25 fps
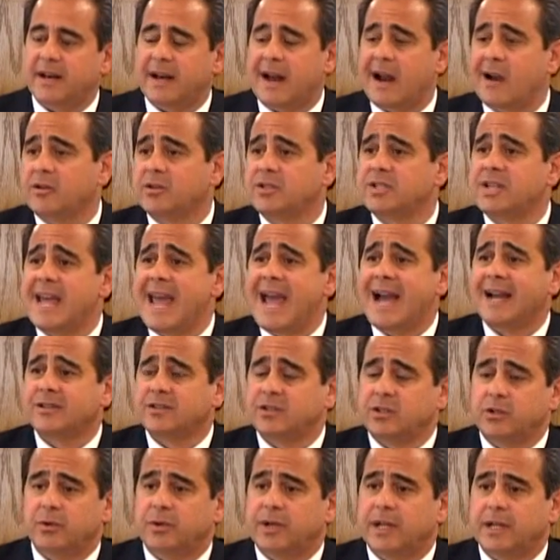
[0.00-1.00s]
and our
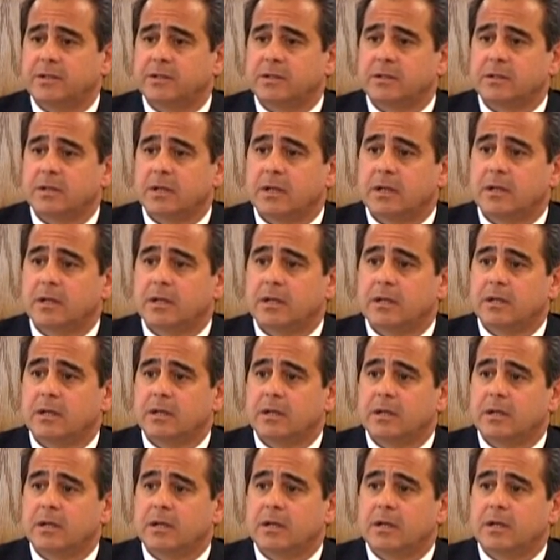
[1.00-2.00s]
TACT unit
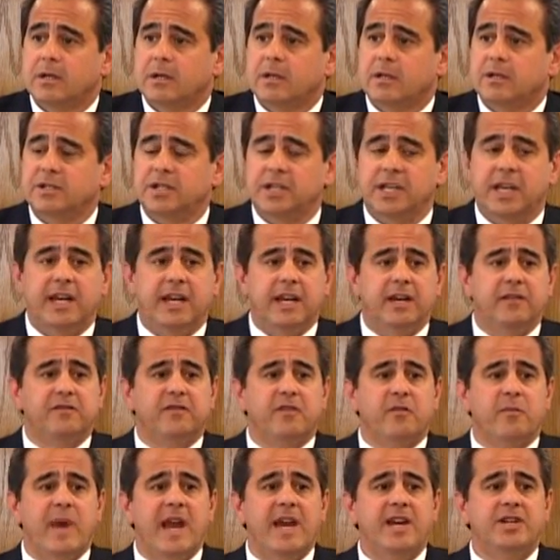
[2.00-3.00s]
to get
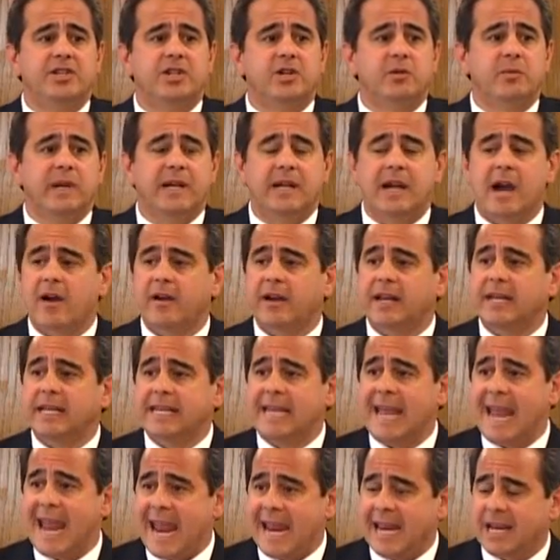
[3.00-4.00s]
information
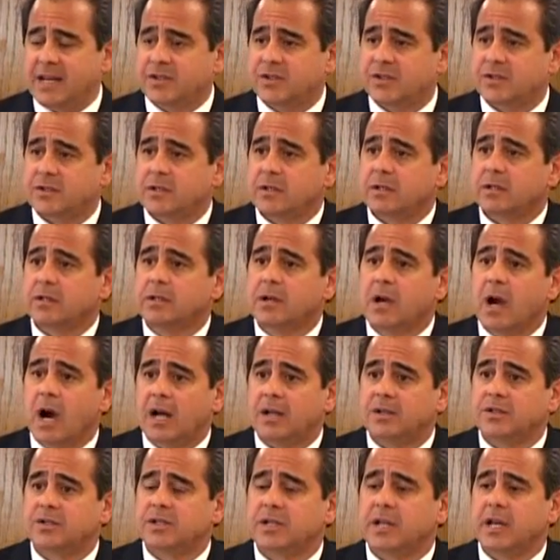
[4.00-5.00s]
regarding gangs,
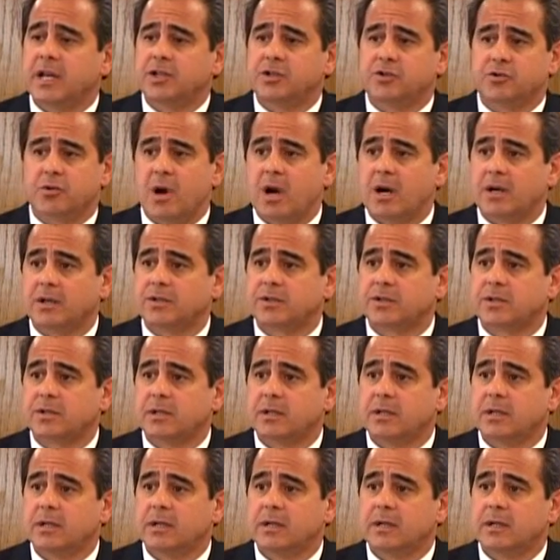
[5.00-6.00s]
guns, and drugs,
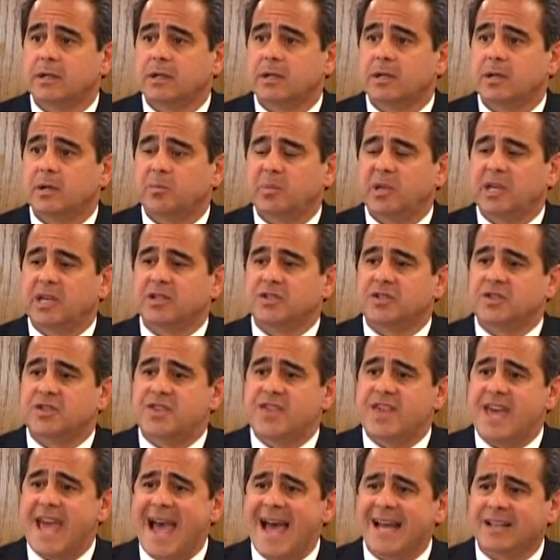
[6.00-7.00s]
because
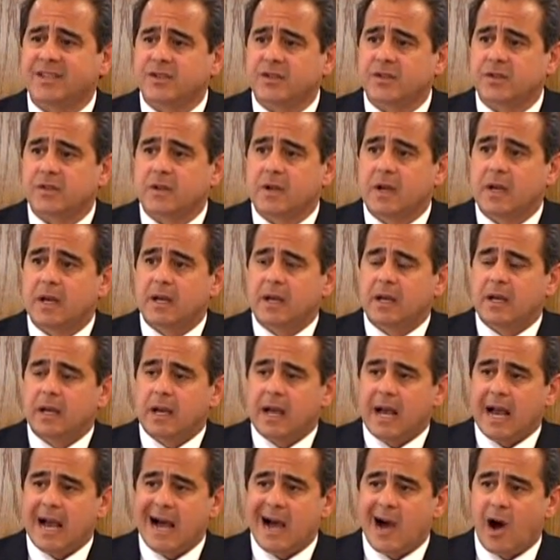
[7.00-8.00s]
that's
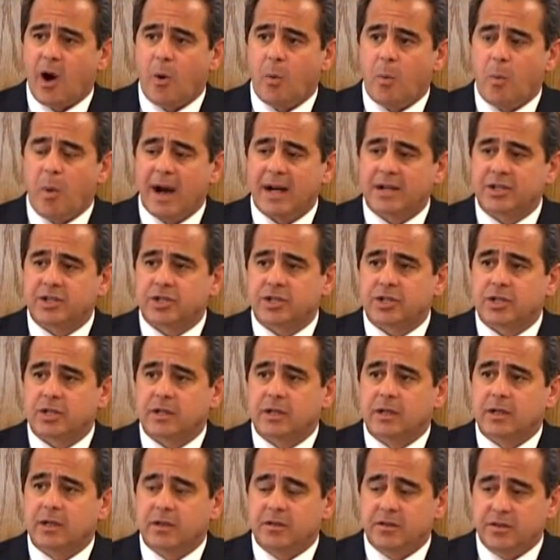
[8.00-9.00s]
how much
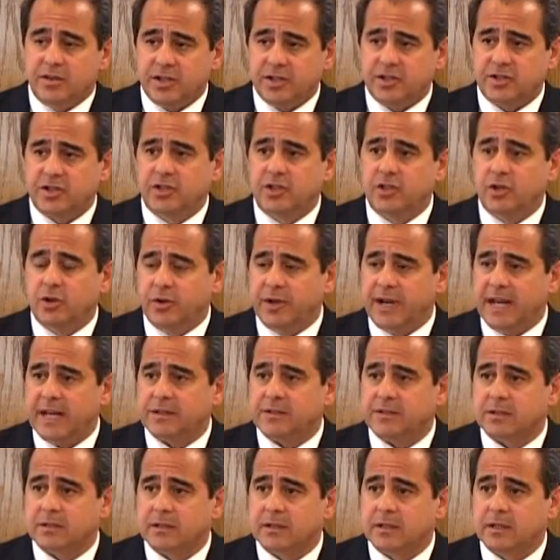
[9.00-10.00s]
this
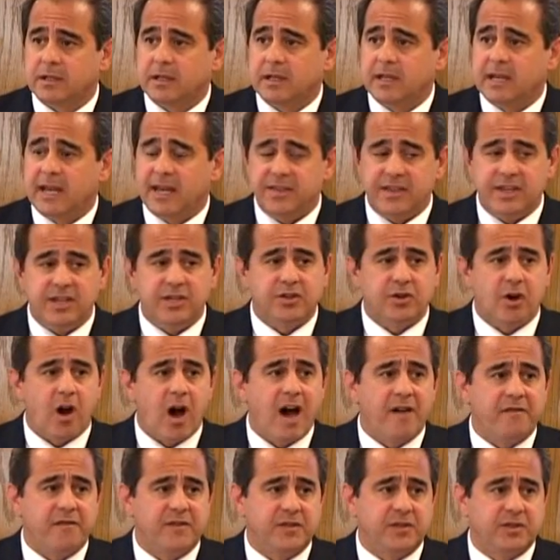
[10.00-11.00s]
unit and these
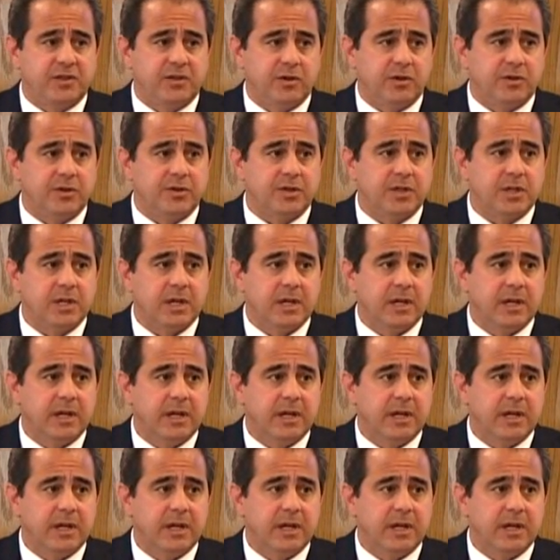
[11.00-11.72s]
officers